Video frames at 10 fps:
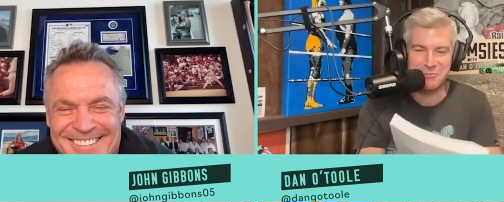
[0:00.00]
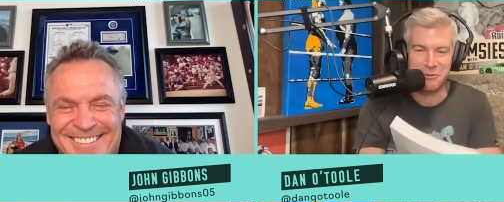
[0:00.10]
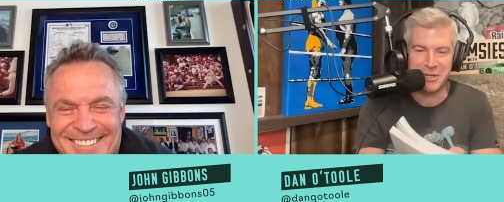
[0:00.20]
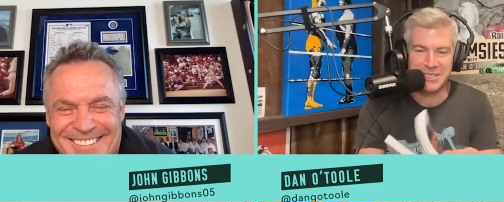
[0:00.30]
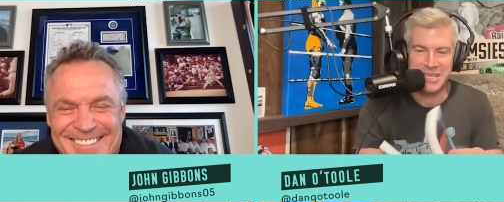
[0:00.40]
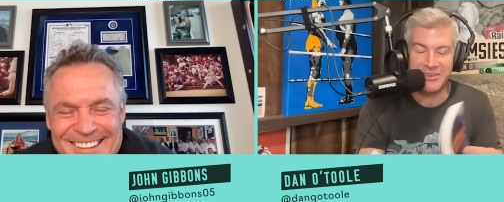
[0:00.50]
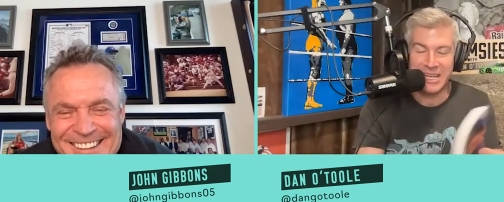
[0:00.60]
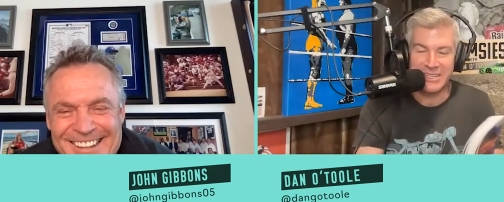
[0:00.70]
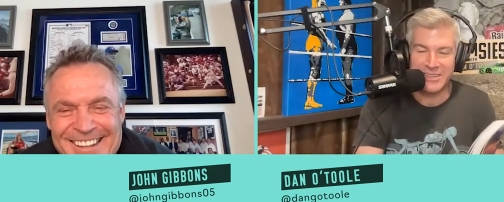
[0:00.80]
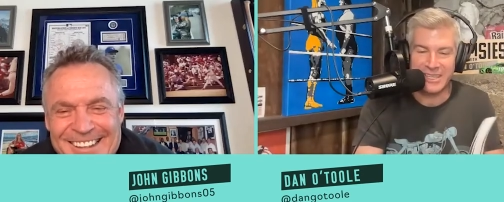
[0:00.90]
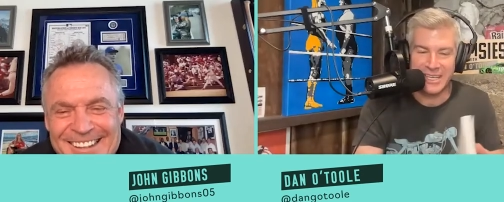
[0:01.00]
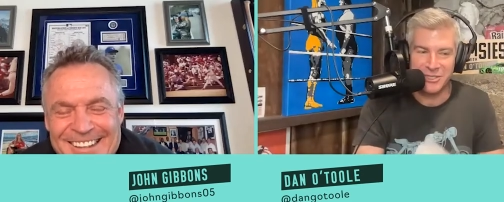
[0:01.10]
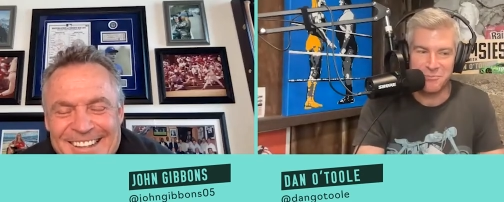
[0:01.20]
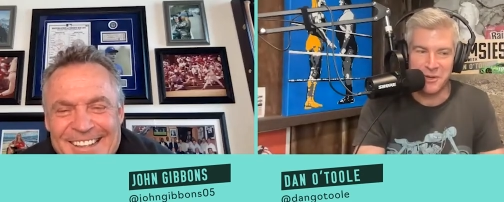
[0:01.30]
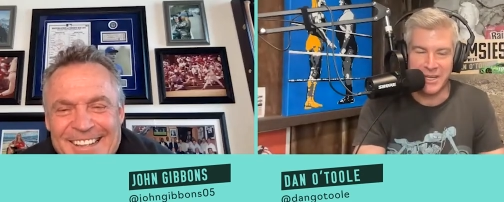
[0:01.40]
Speaker 1: book is out, and you can
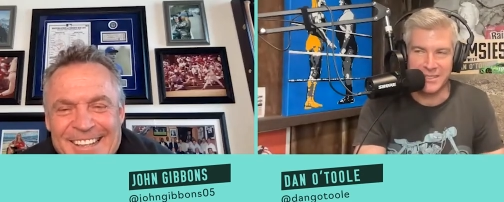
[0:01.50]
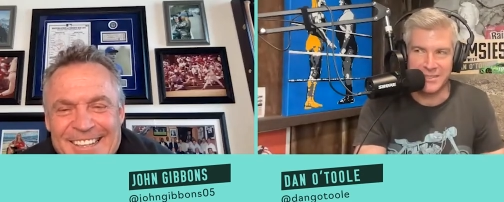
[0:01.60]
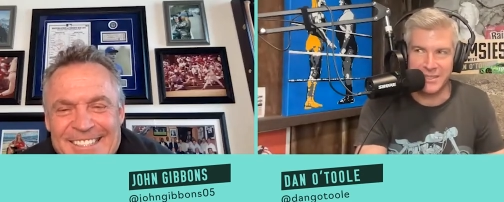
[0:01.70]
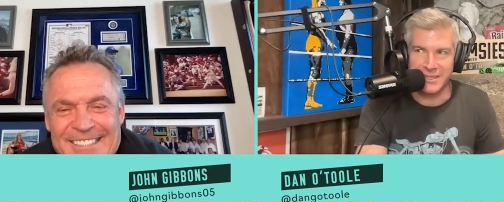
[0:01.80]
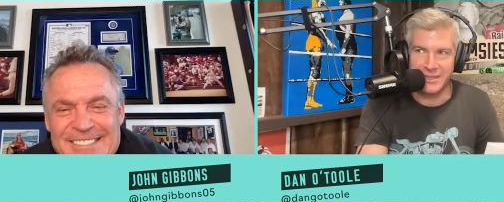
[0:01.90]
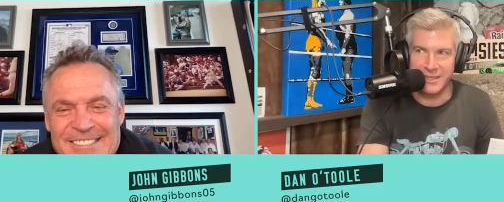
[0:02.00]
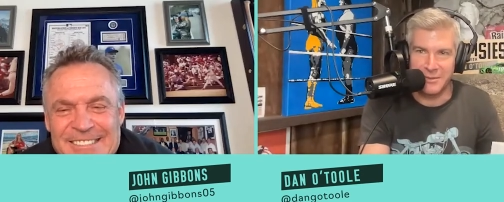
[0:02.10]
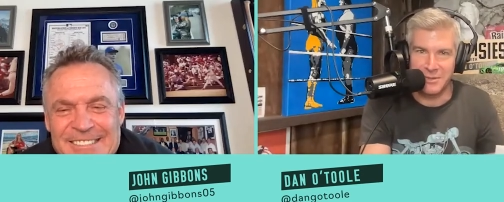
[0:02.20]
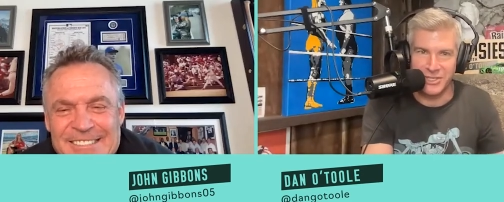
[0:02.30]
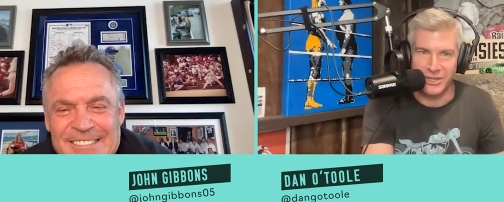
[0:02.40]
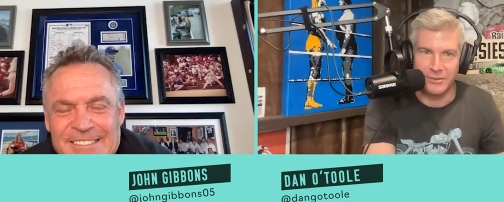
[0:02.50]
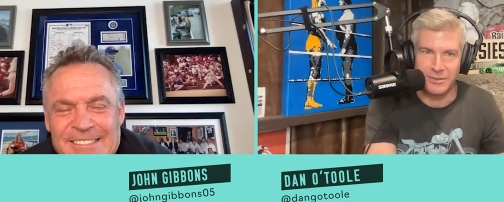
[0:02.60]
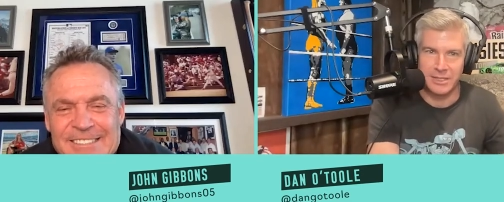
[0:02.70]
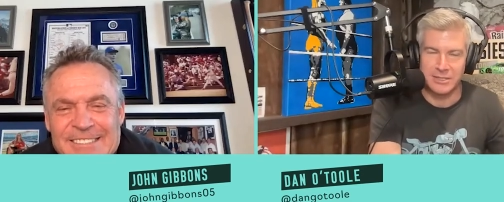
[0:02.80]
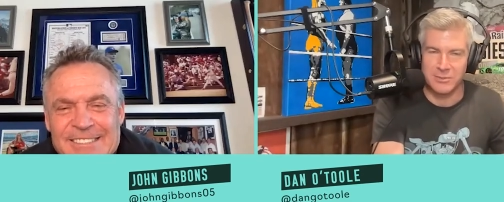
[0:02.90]
catch his podcast, The Gibby Show,
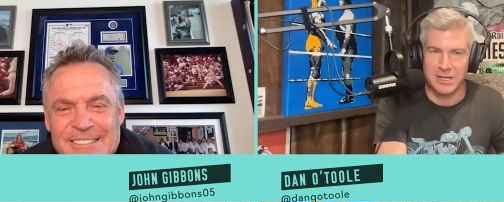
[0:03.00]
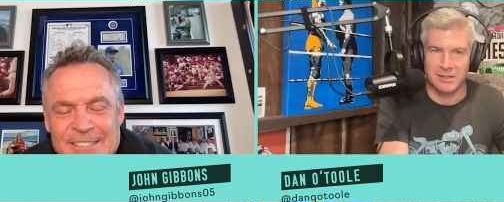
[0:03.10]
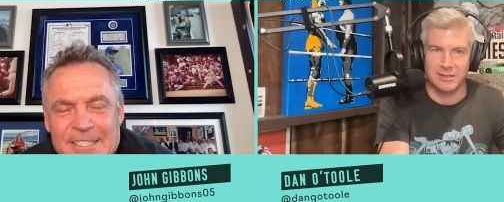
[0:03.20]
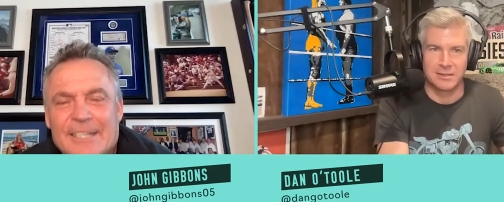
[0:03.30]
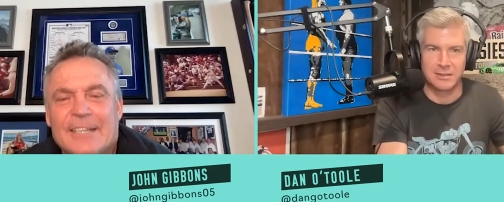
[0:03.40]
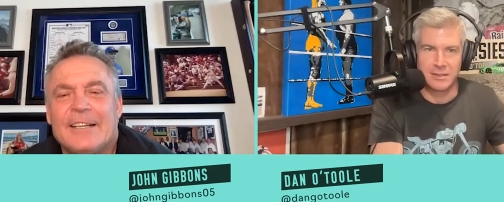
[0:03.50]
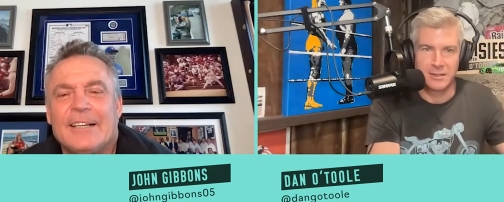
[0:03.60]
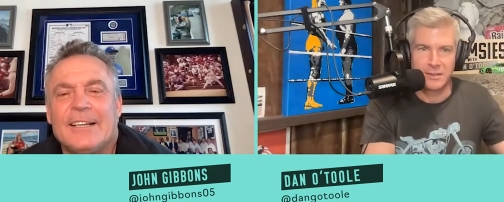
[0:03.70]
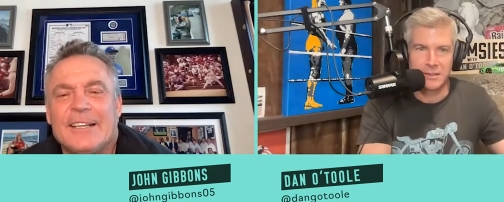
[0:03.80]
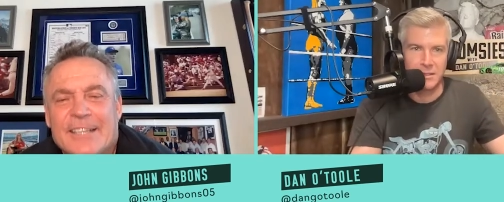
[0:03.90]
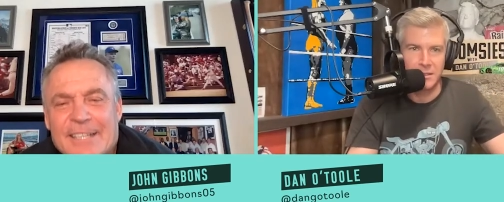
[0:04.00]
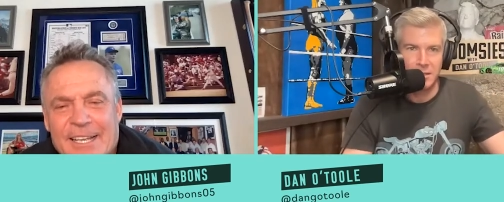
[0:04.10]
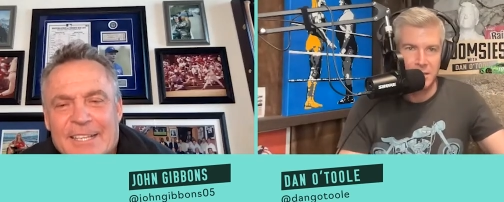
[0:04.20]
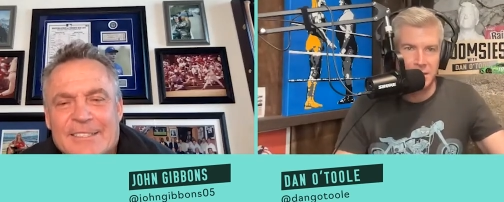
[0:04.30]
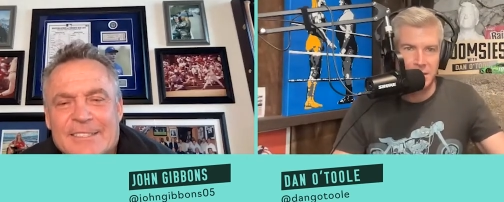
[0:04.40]
as well.
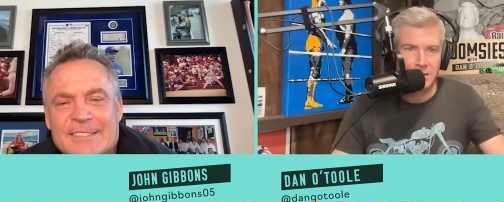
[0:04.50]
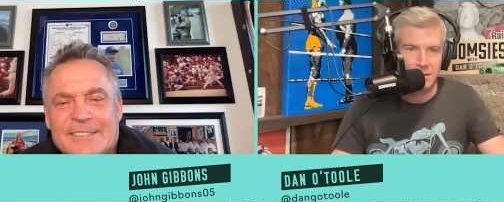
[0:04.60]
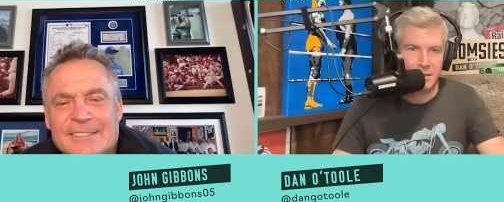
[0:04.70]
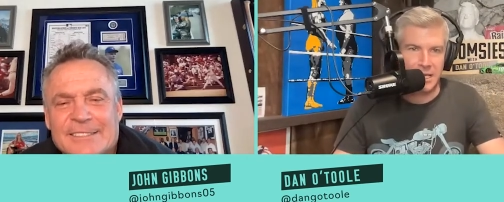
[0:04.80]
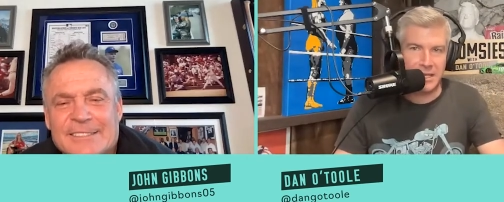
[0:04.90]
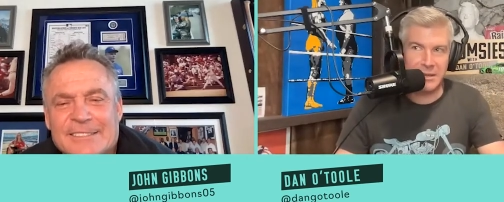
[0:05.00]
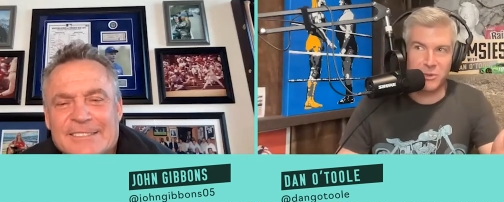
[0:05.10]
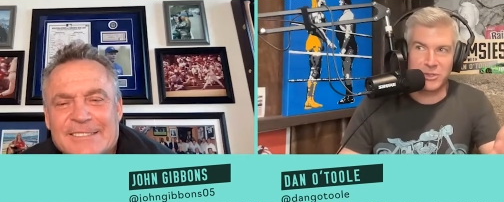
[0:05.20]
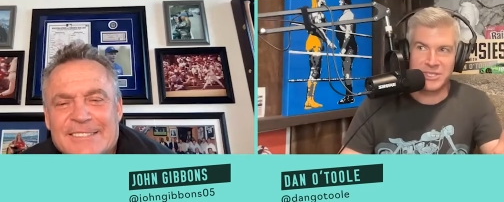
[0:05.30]
Yes. And then we'll